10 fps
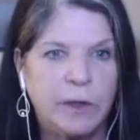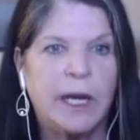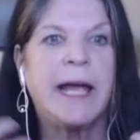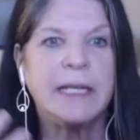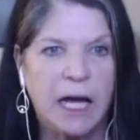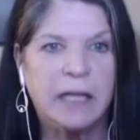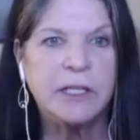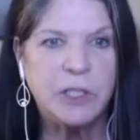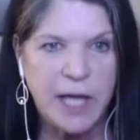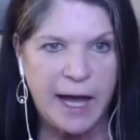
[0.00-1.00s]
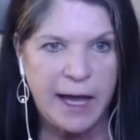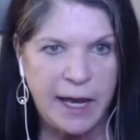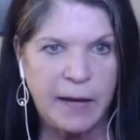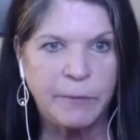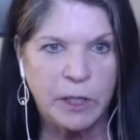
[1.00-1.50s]
I acknowledge that,
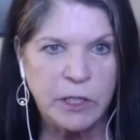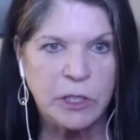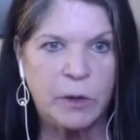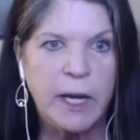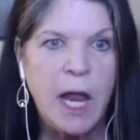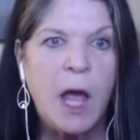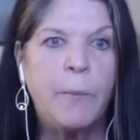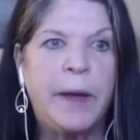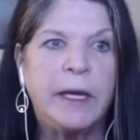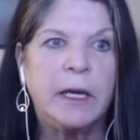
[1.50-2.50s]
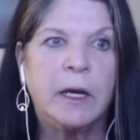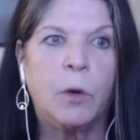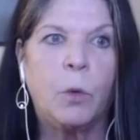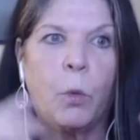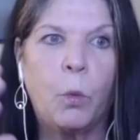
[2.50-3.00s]
and I'm going to do it. But
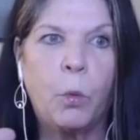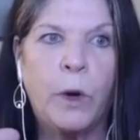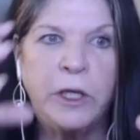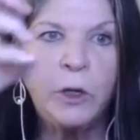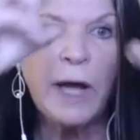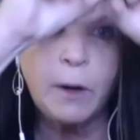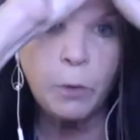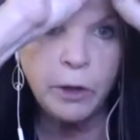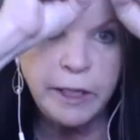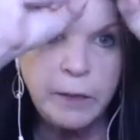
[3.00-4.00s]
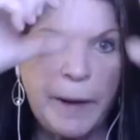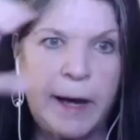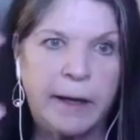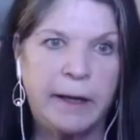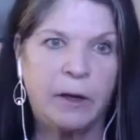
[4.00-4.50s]
when you got worried
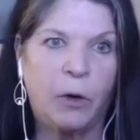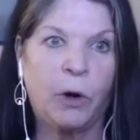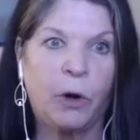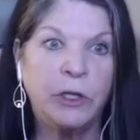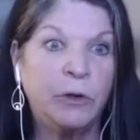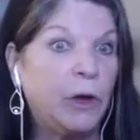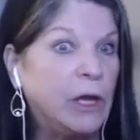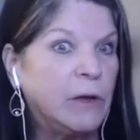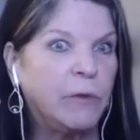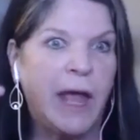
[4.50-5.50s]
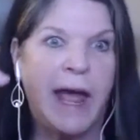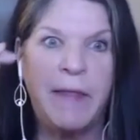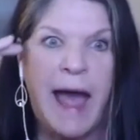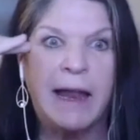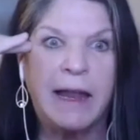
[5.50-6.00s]
about it,
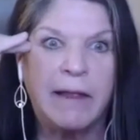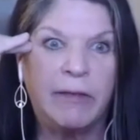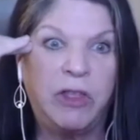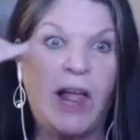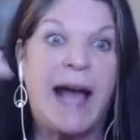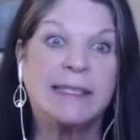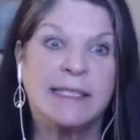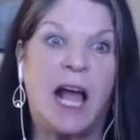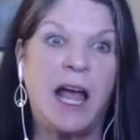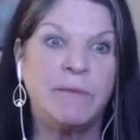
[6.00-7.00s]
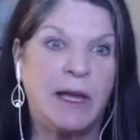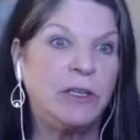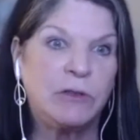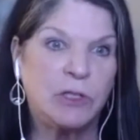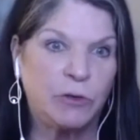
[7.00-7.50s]
and that last time that
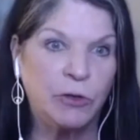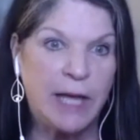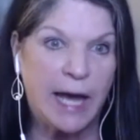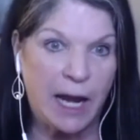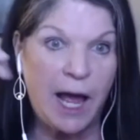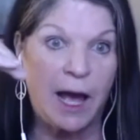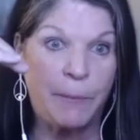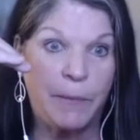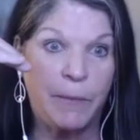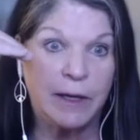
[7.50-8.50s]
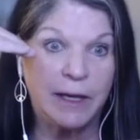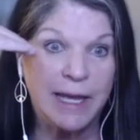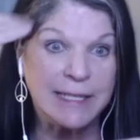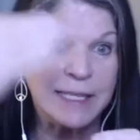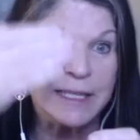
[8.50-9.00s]
you screwed that up
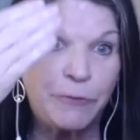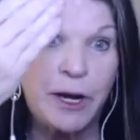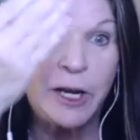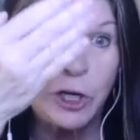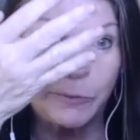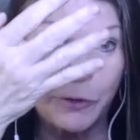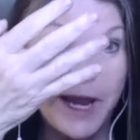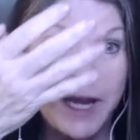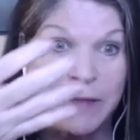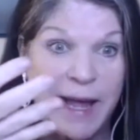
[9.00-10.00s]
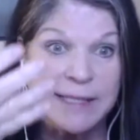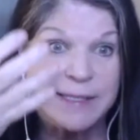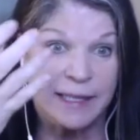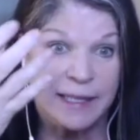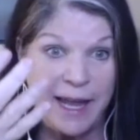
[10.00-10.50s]
is in the front of your brain, and that's
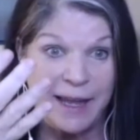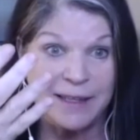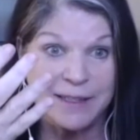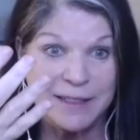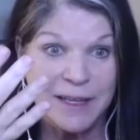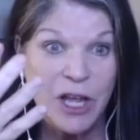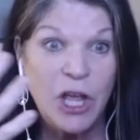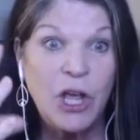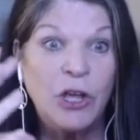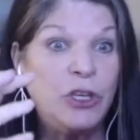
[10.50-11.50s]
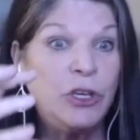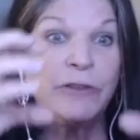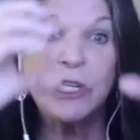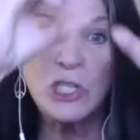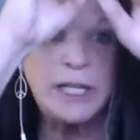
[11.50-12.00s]
the lens, you've
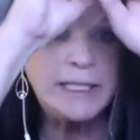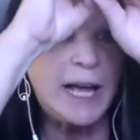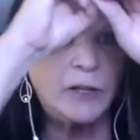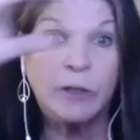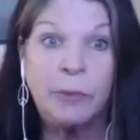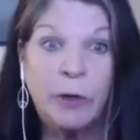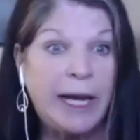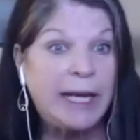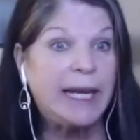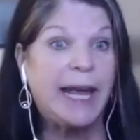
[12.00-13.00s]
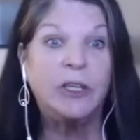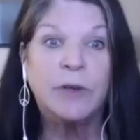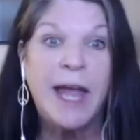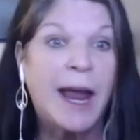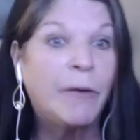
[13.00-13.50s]
just shut down your brain and you
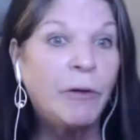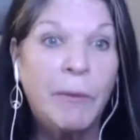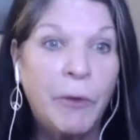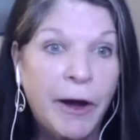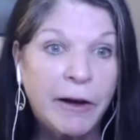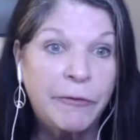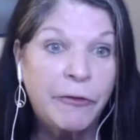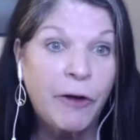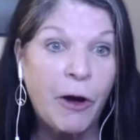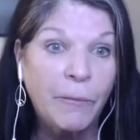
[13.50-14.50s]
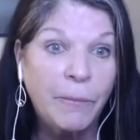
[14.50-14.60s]
can't remember how to throw.